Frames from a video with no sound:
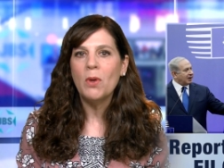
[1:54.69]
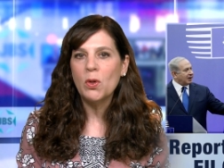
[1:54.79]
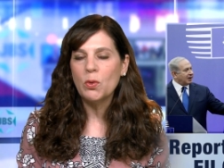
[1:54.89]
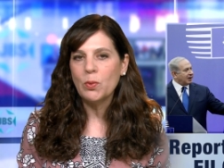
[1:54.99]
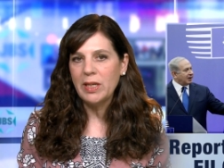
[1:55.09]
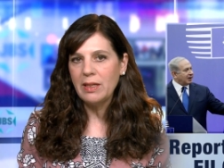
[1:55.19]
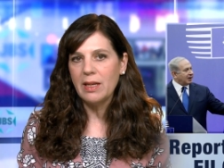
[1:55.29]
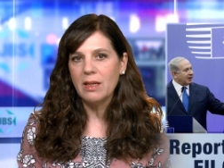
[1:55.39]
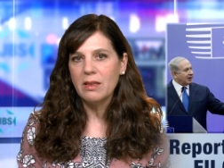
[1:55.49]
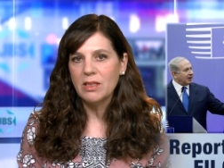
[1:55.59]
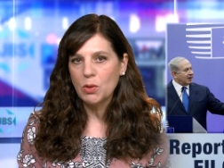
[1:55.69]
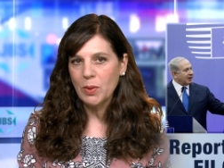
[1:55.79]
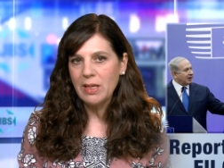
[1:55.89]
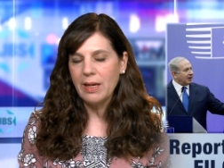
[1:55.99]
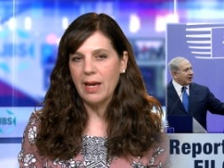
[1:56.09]
Mogherini this
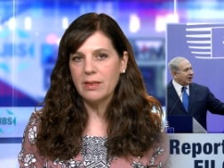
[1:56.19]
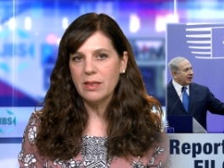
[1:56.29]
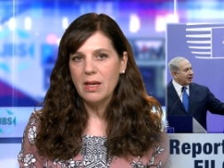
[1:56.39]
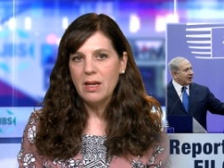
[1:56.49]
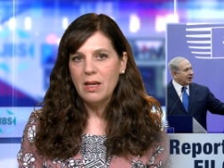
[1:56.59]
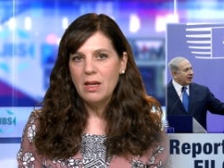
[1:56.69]
weekend.